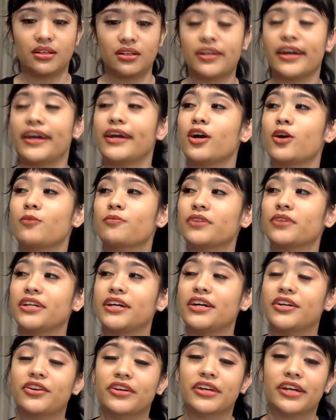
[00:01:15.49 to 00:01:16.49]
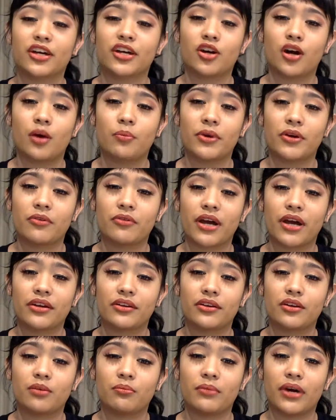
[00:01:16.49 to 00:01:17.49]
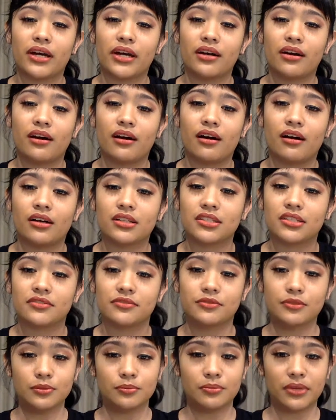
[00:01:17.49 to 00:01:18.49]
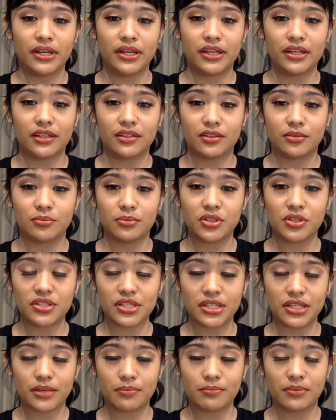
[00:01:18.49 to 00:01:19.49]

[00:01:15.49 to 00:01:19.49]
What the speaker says: Okay, hopefully I don't get copyrighted on my ass for playing the music,